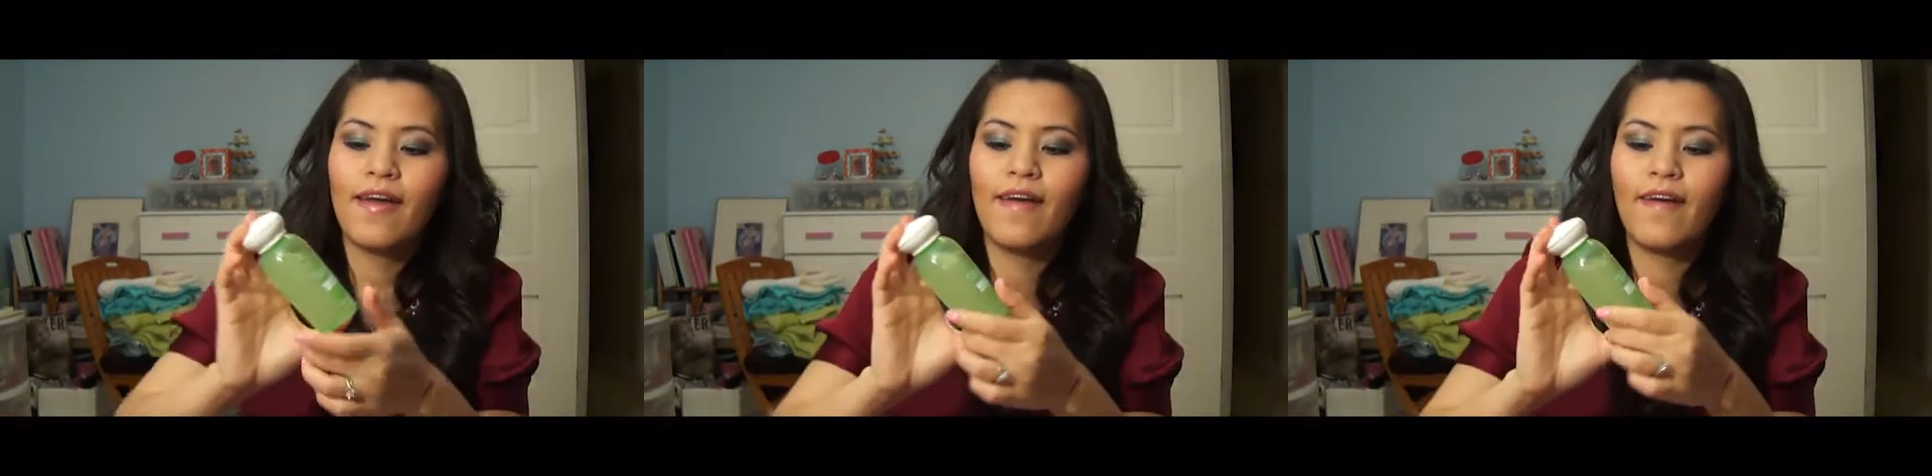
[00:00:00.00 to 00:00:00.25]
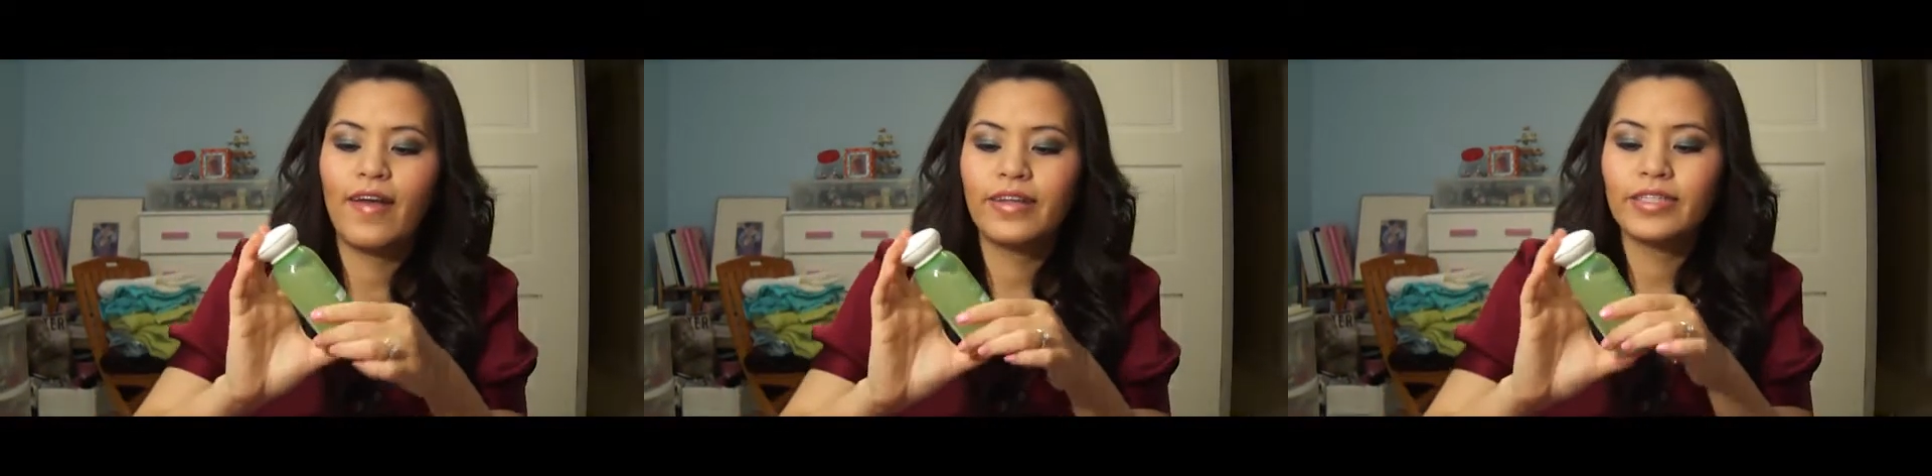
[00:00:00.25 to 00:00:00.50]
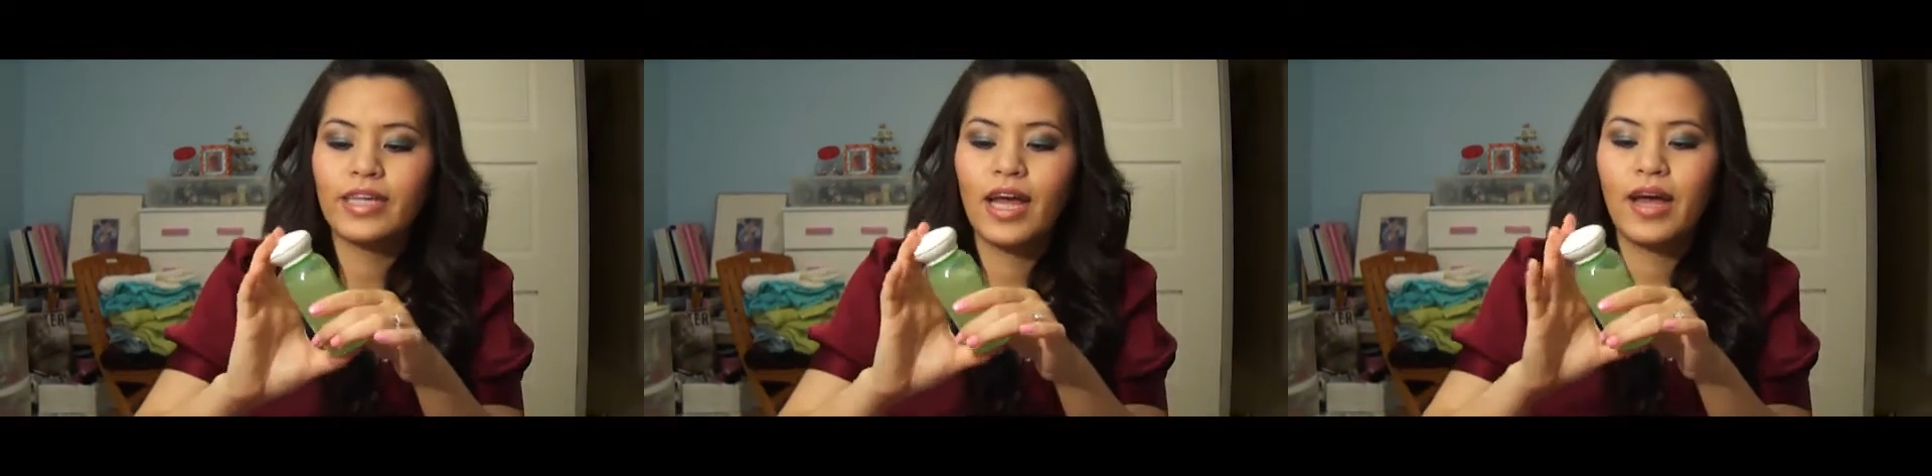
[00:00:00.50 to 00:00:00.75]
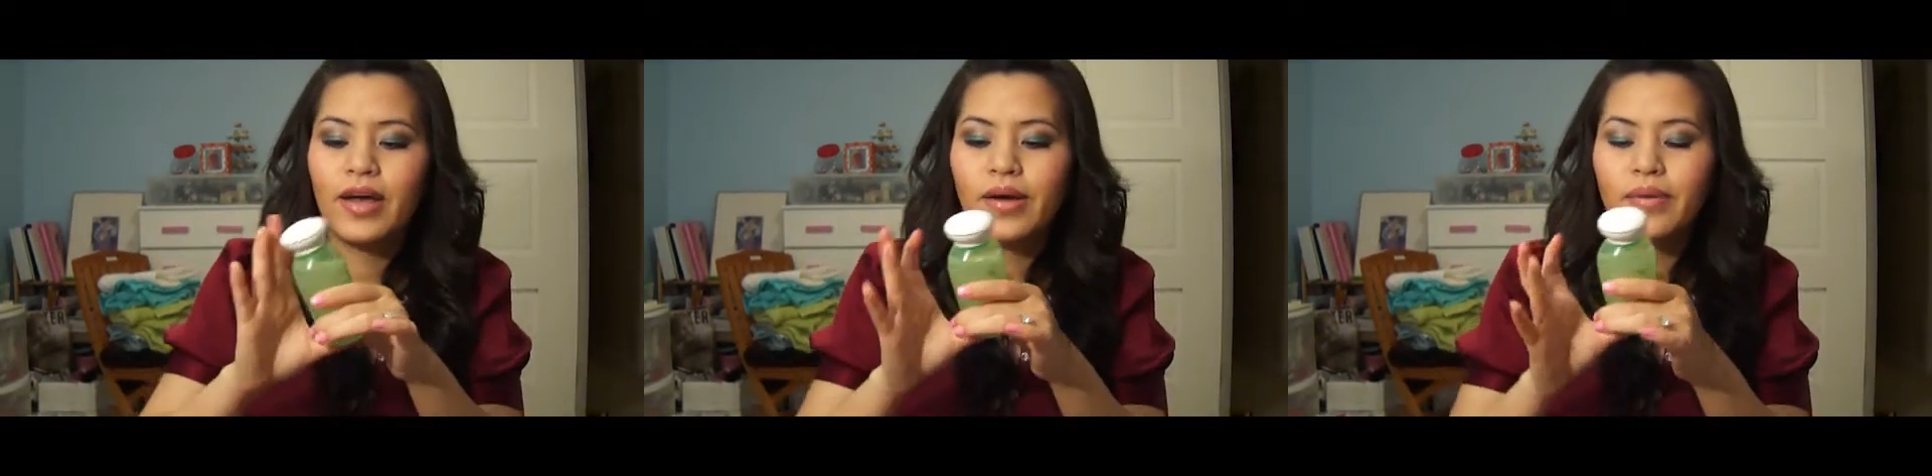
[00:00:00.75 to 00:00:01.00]
And
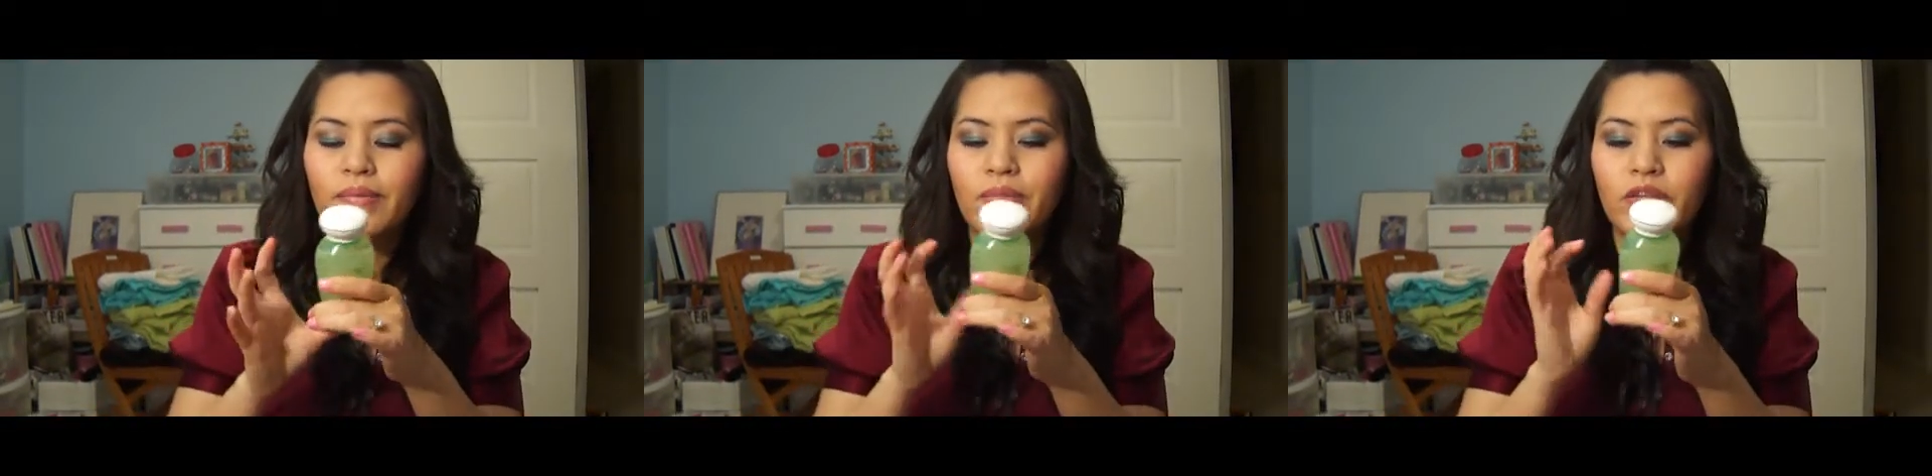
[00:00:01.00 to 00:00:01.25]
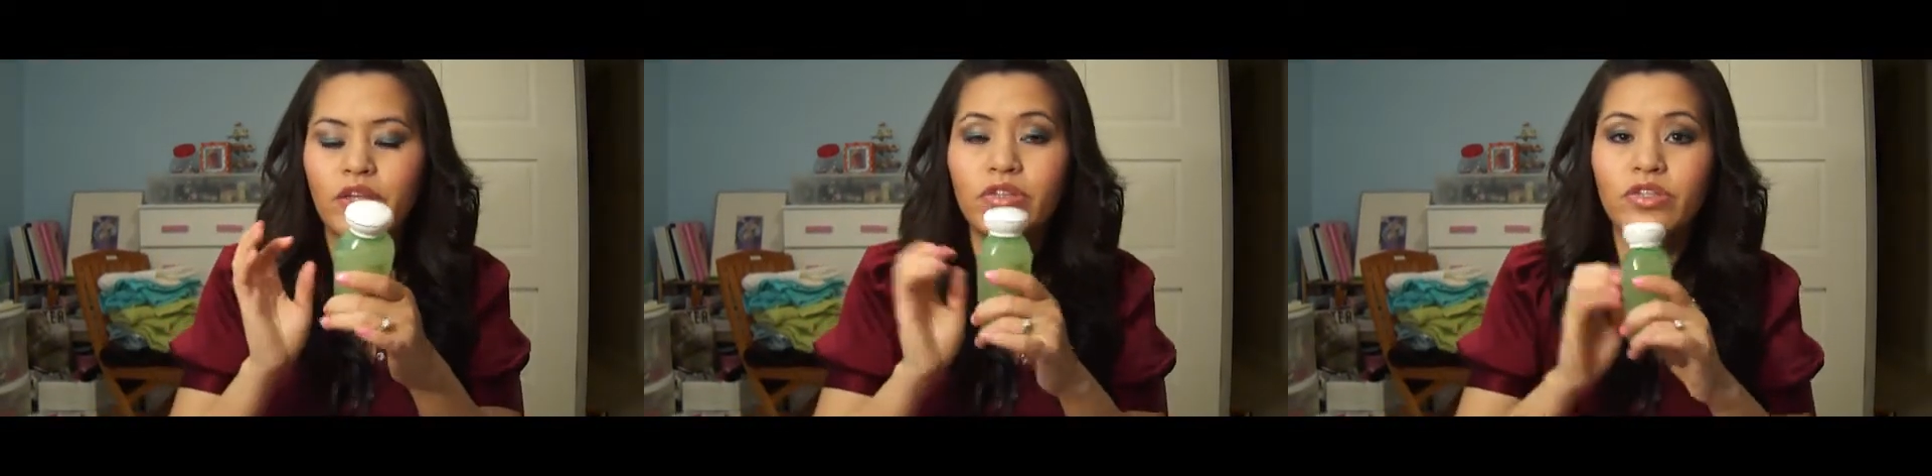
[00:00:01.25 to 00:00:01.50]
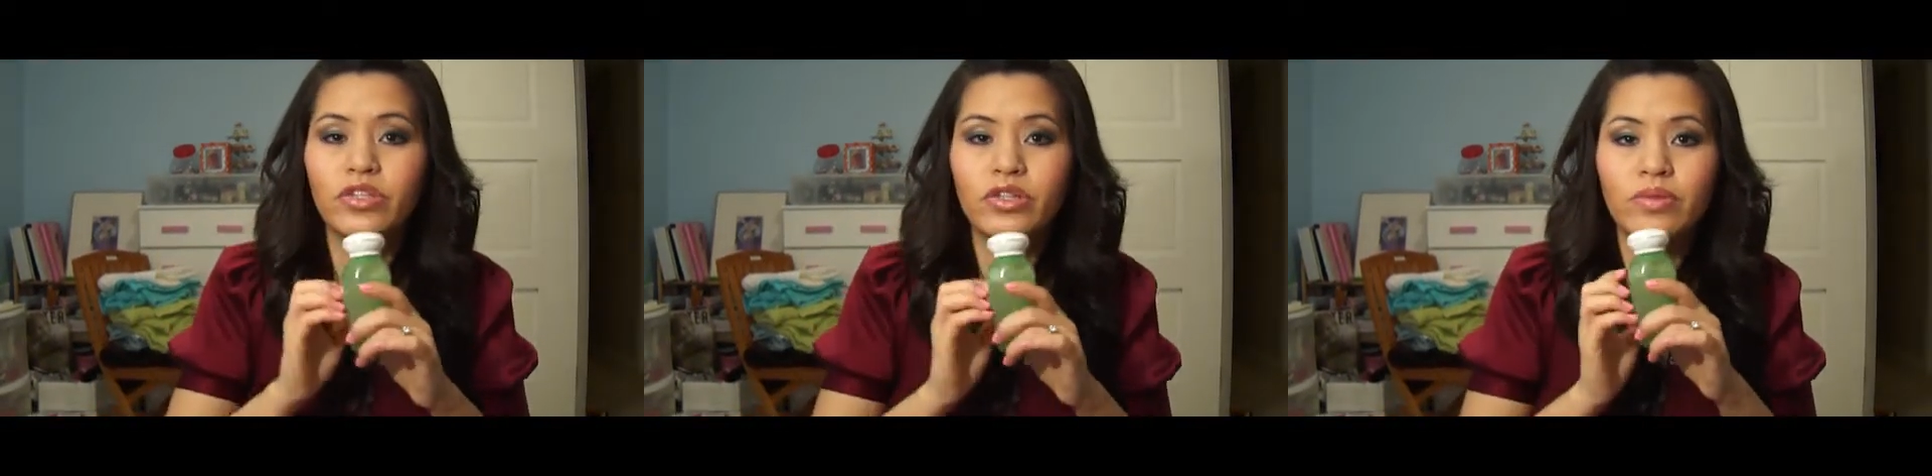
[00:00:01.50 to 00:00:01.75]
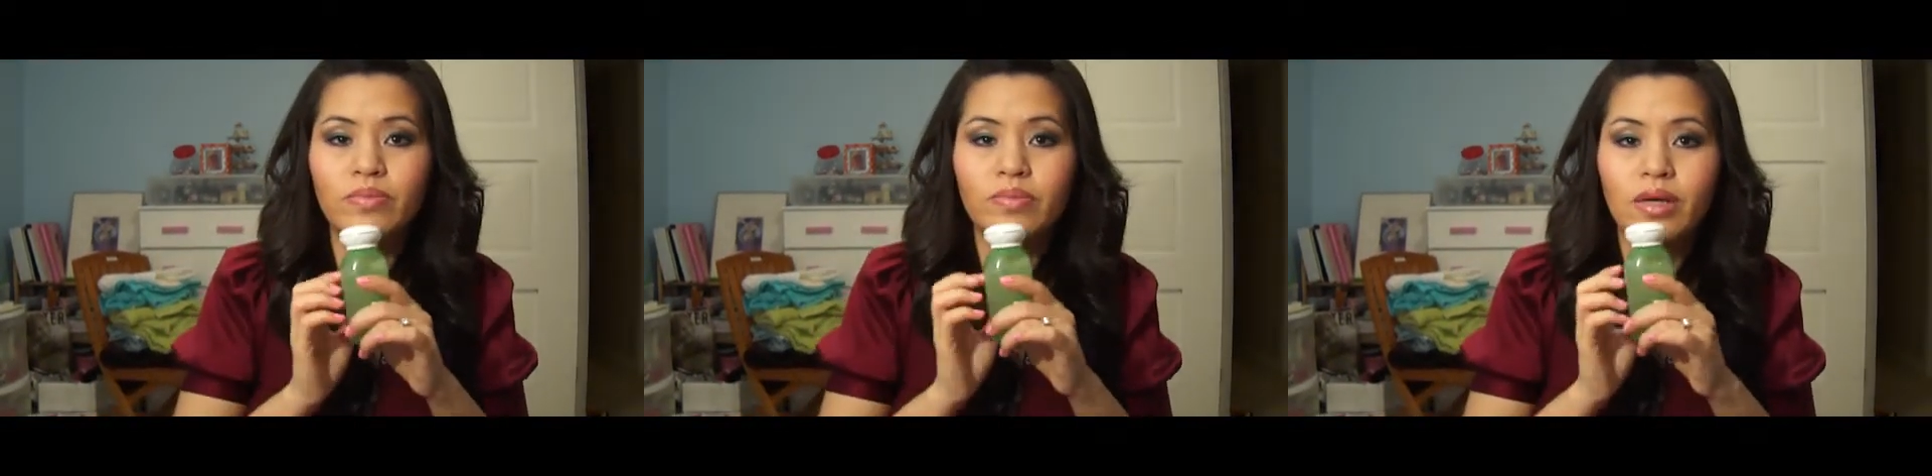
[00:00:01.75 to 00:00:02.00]
YouTube,